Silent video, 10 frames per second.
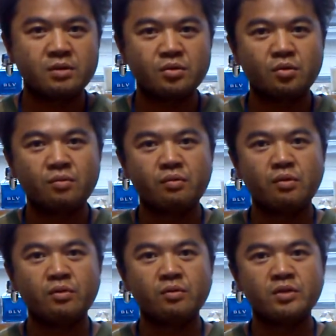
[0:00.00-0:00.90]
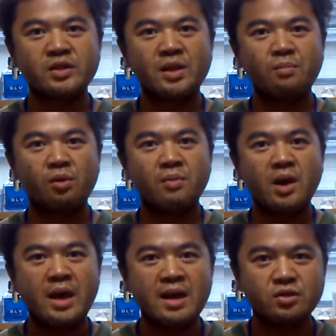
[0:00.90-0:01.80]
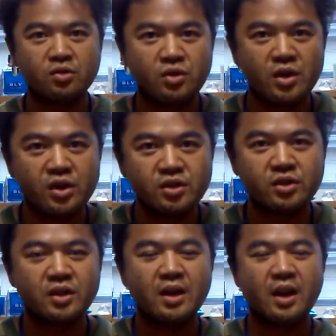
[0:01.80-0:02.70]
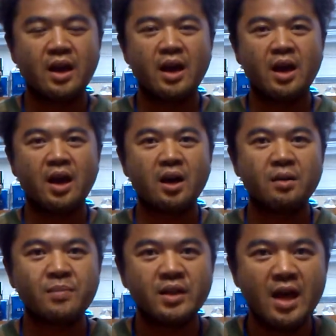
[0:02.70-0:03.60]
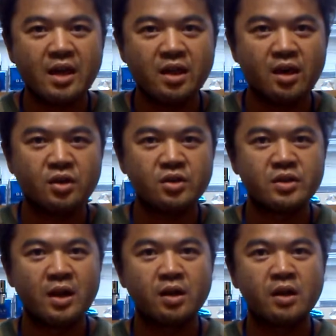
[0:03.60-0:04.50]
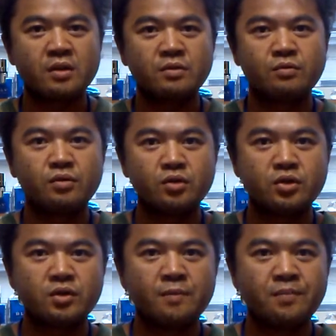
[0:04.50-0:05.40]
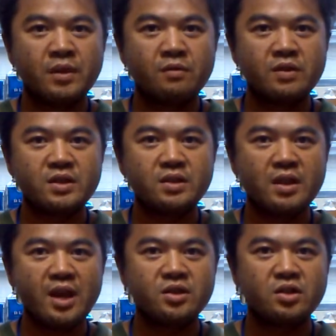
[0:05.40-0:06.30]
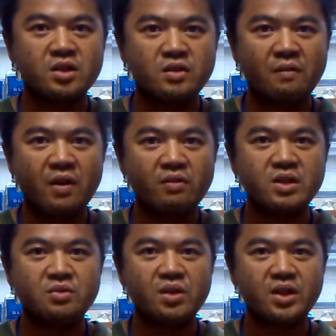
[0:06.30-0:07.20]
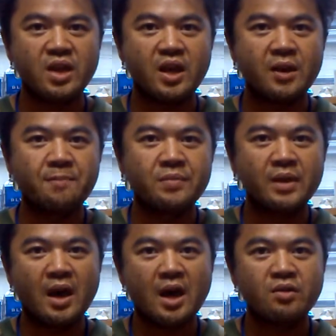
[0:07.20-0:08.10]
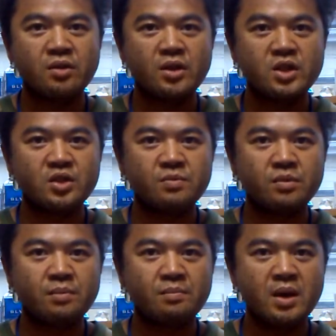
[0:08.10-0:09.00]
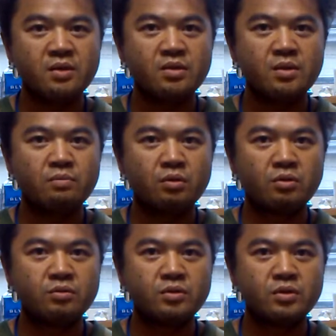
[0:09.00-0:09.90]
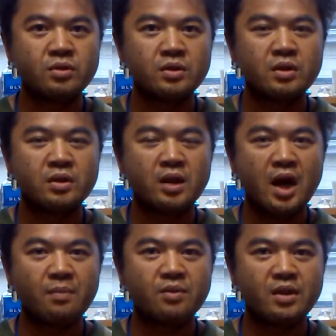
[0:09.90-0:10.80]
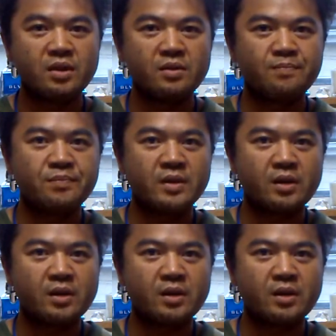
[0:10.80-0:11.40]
So for example, my answer is banana is a fruit. This taste is very sweety and is mainly brought up in